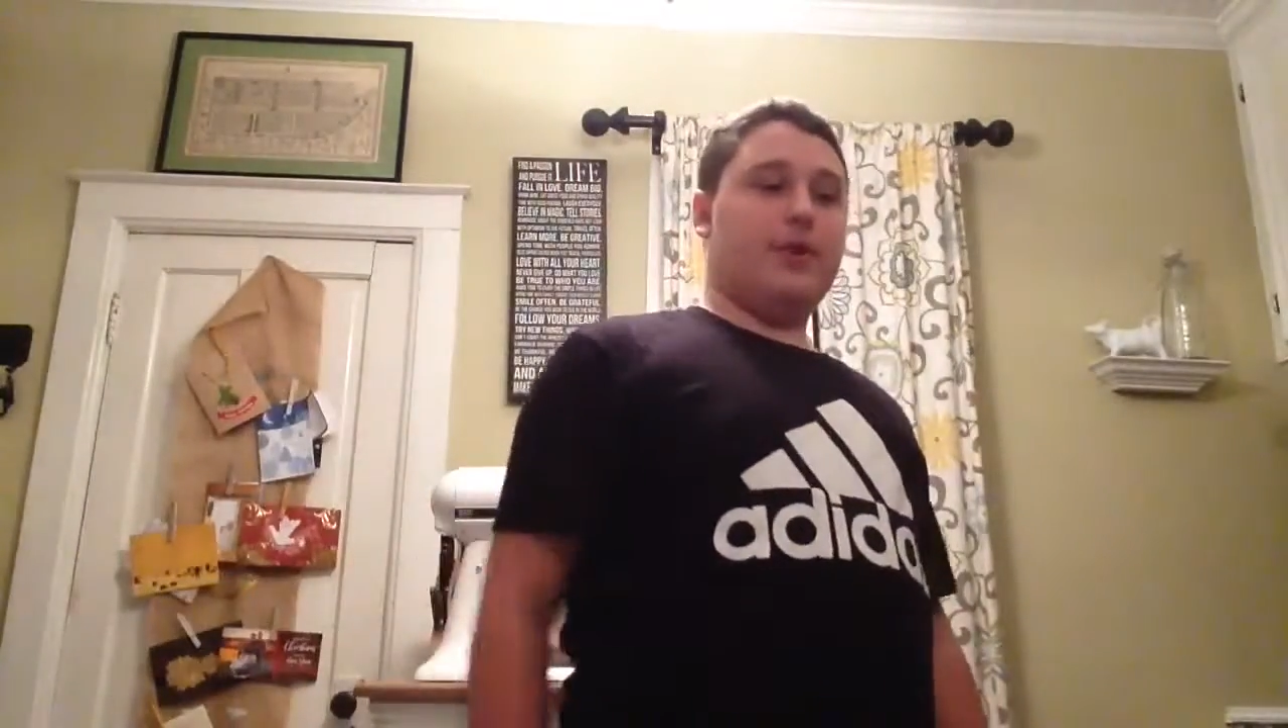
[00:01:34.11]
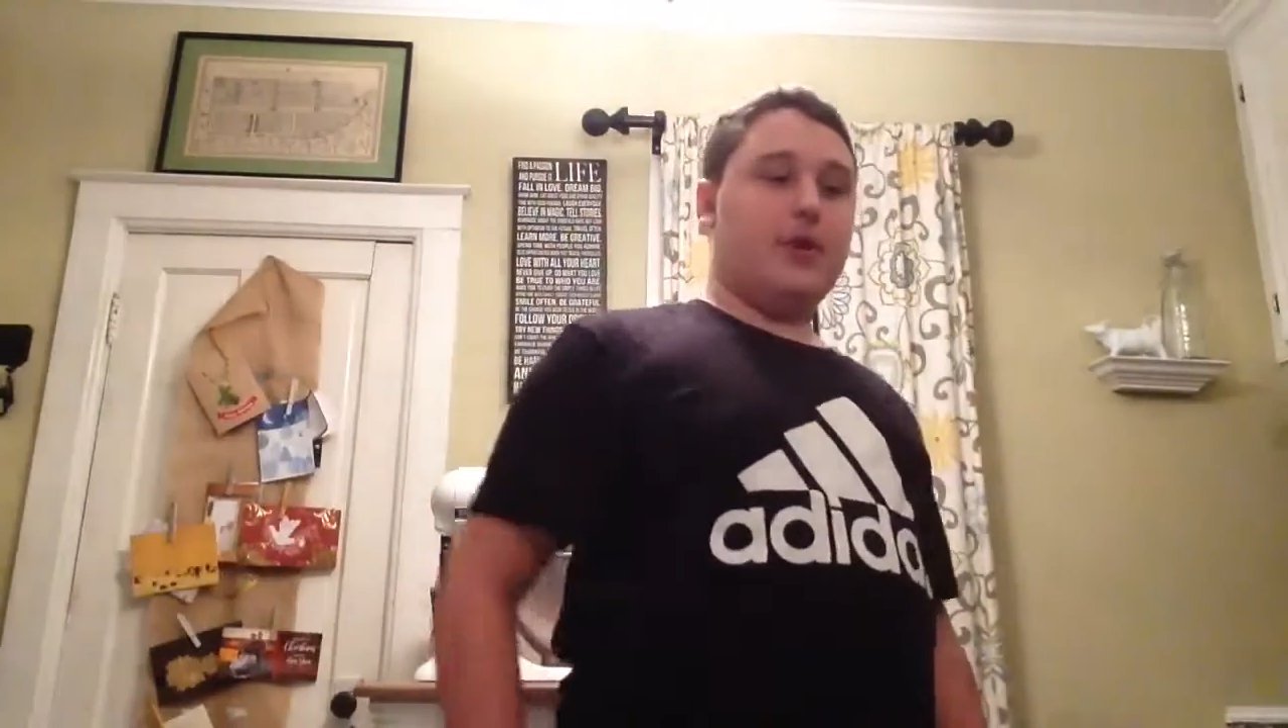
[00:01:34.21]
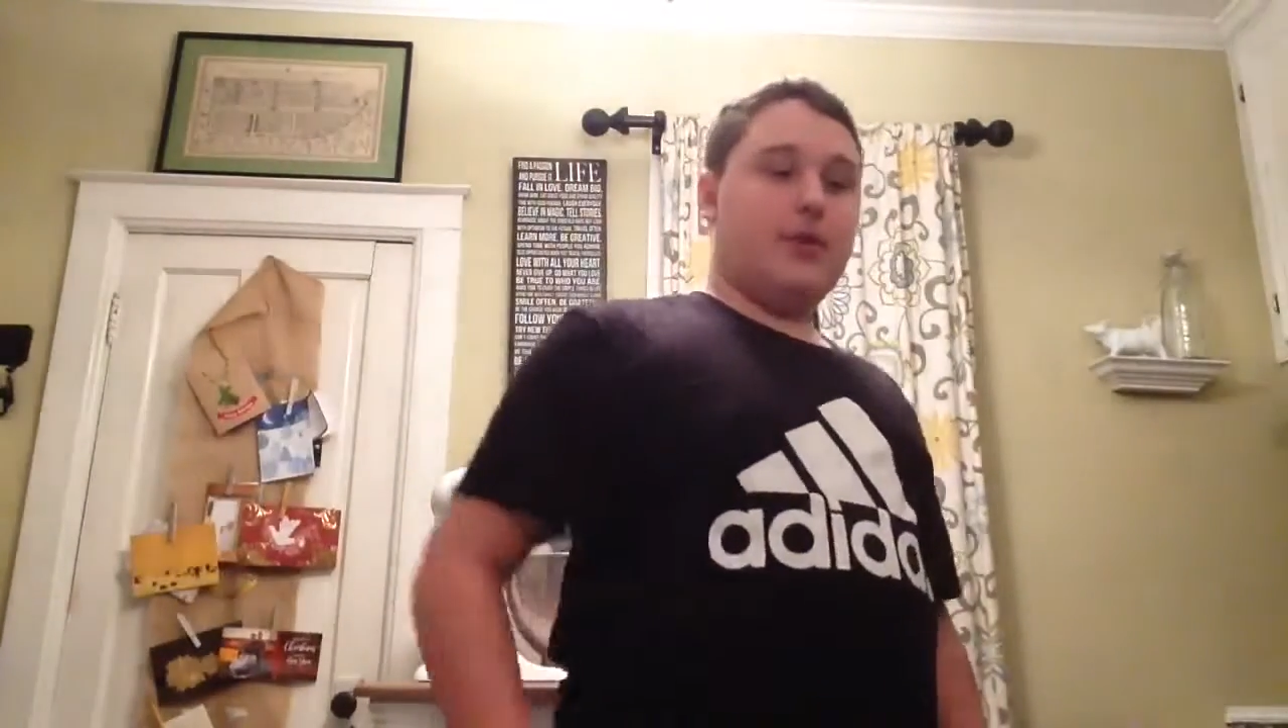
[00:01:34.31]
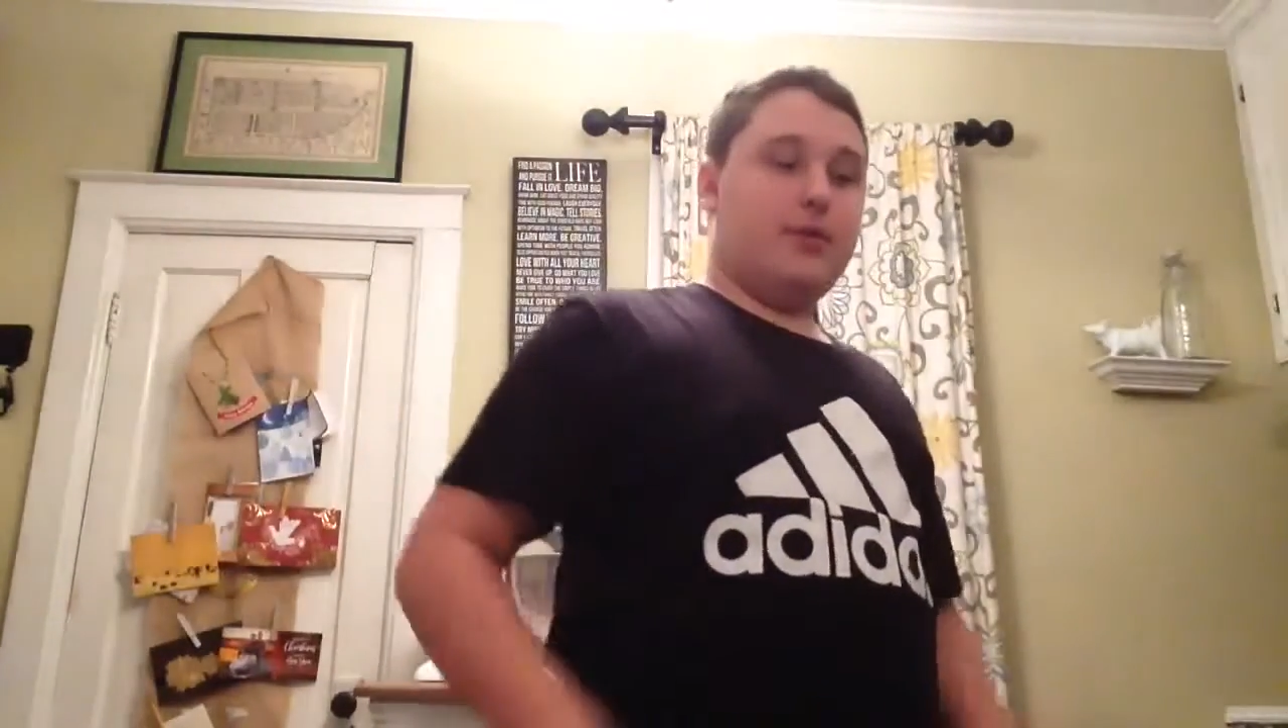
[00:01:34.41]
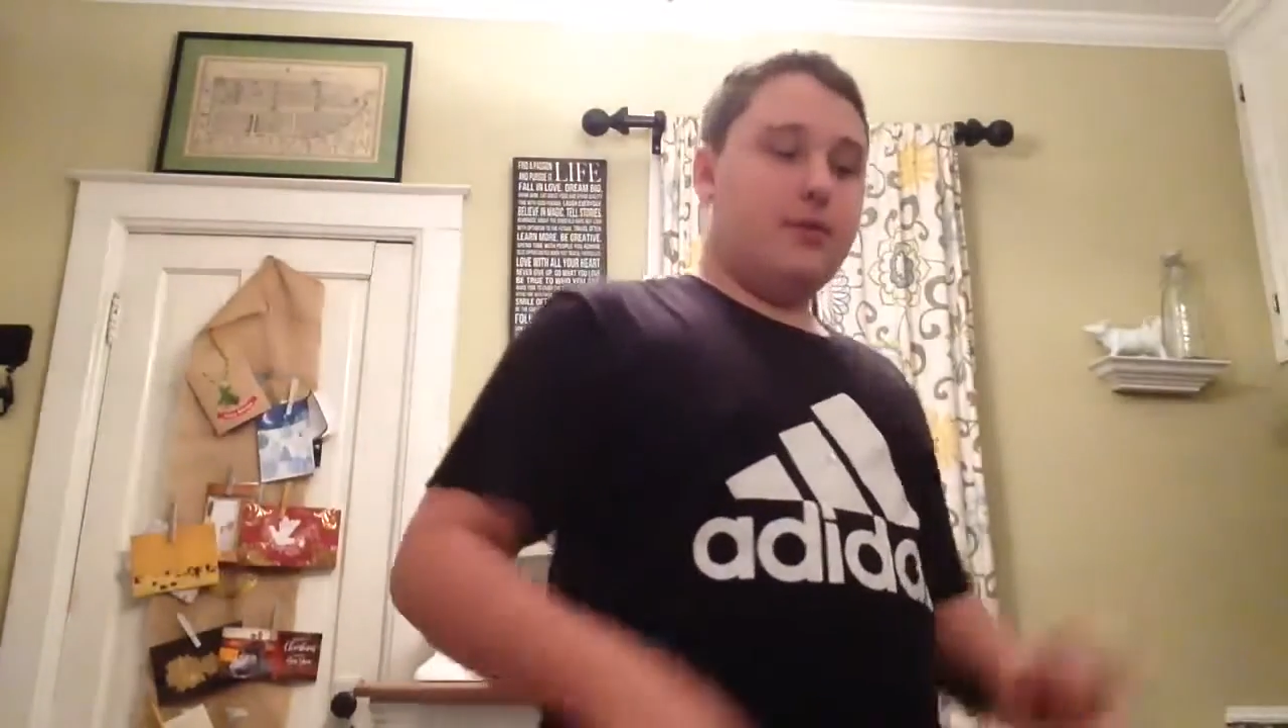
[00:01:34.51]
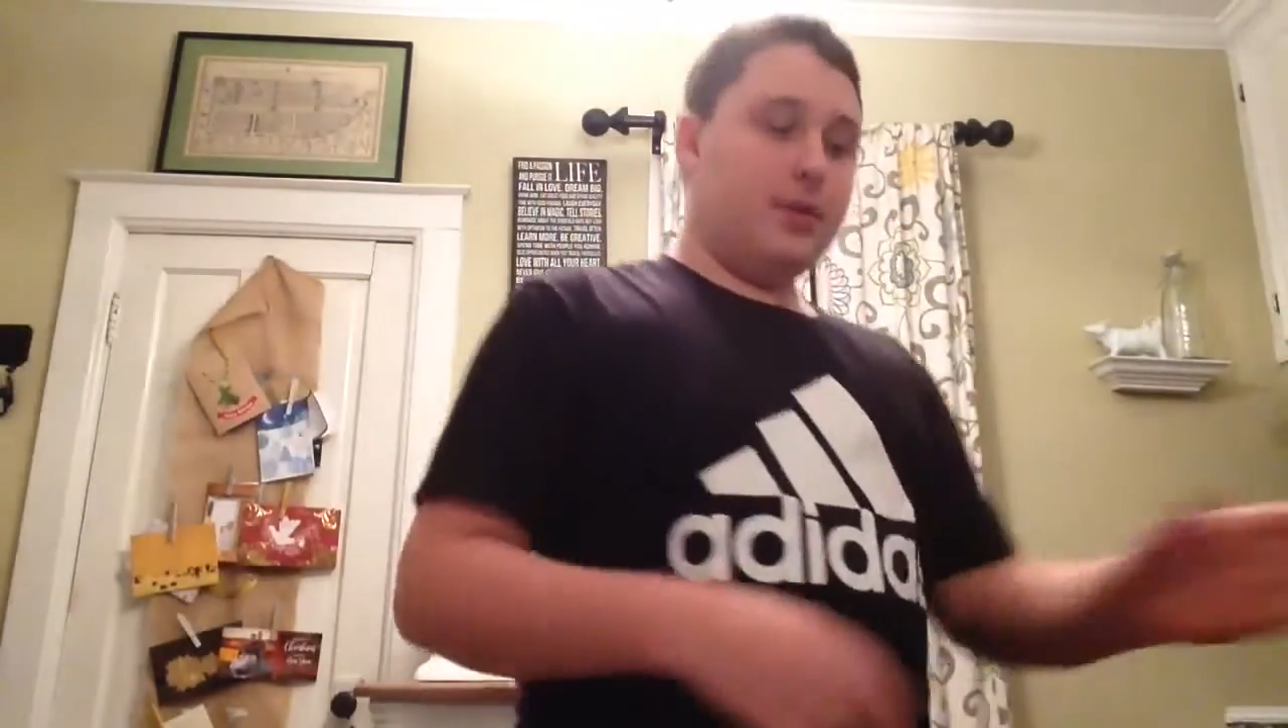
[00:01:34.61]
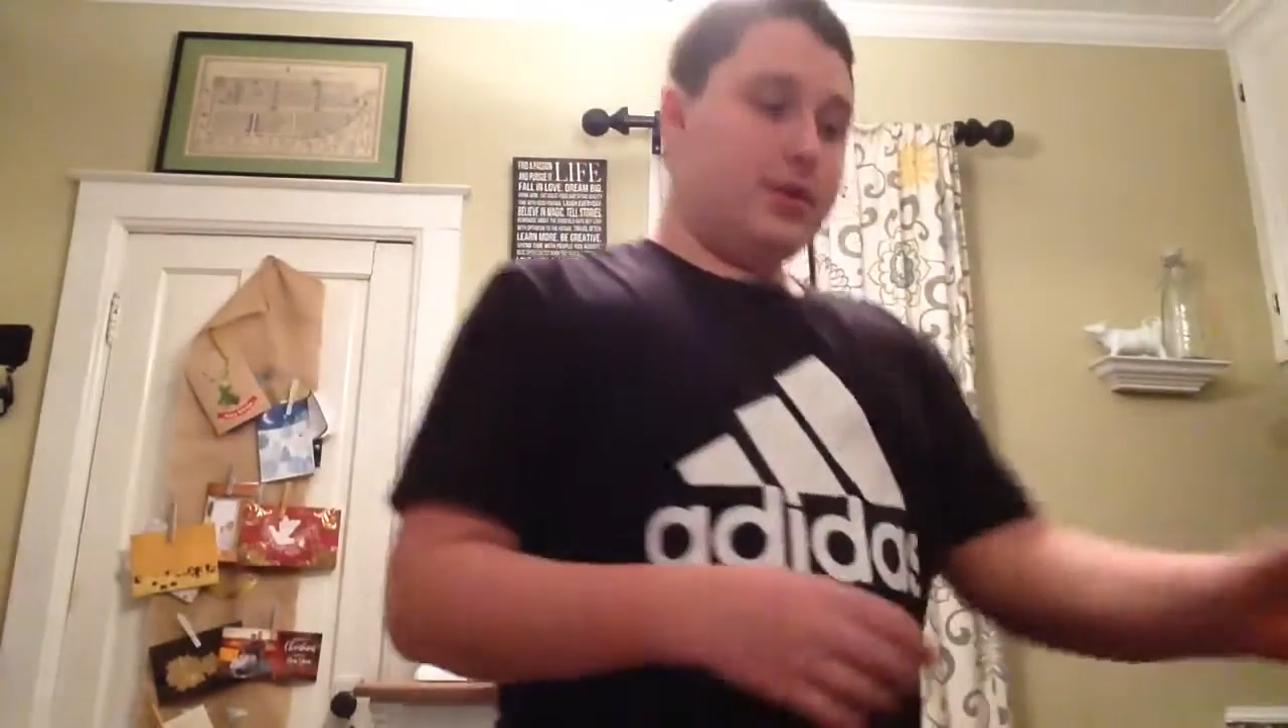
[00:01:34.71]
on,